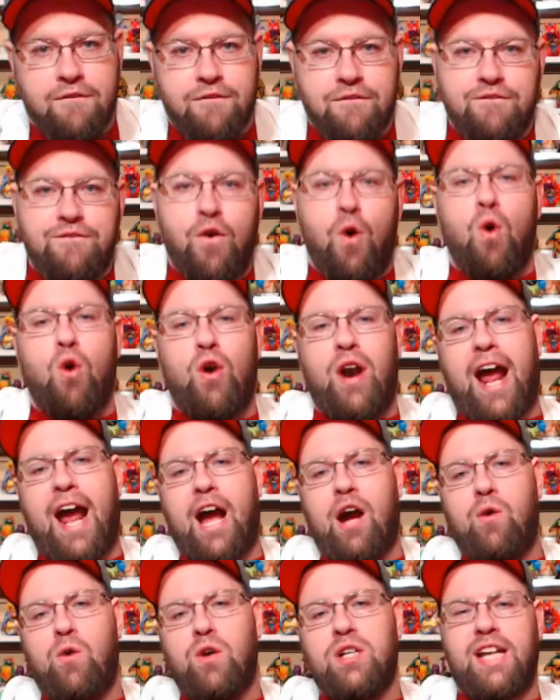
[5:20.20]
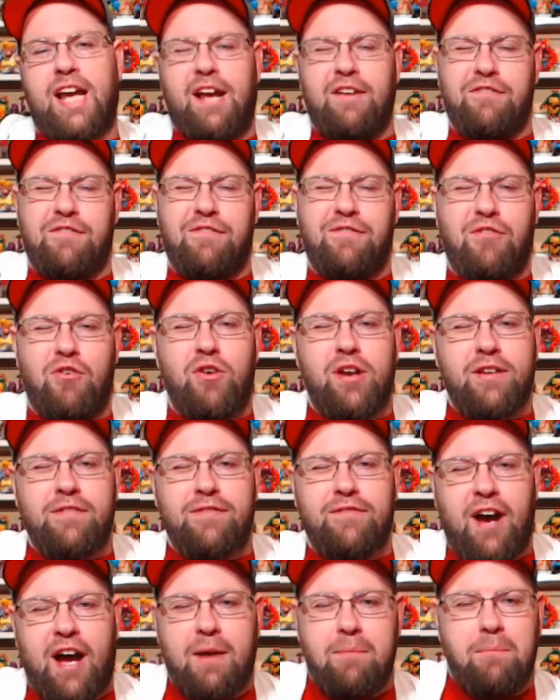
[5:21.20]
4 hours and
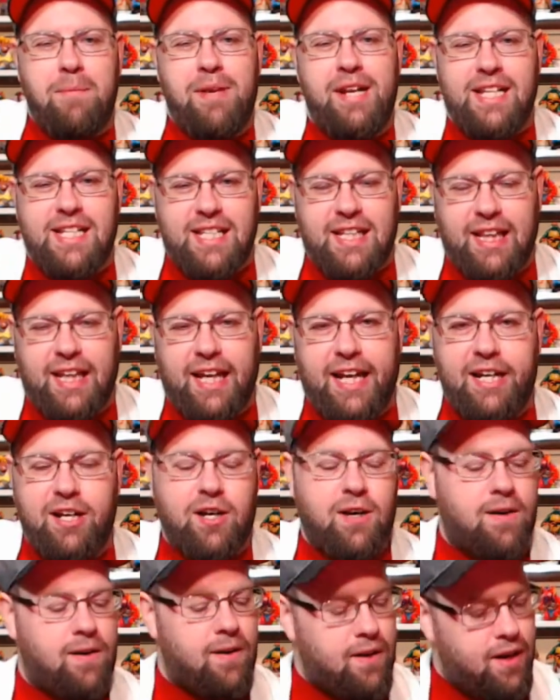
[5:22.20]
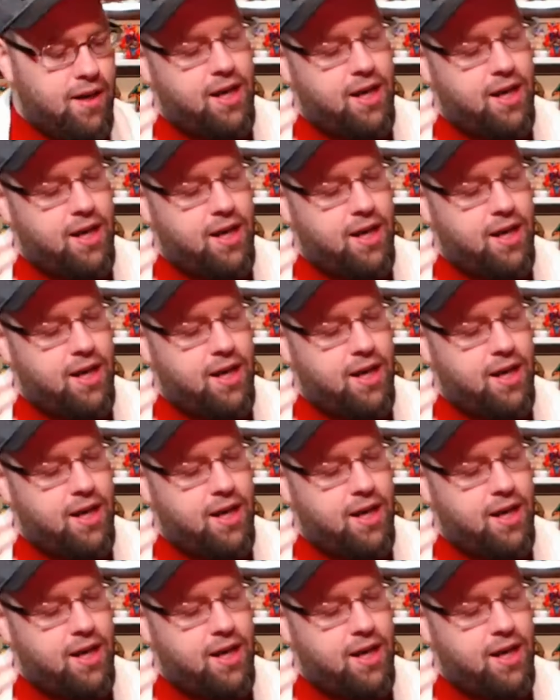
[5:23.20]
45 minutes later,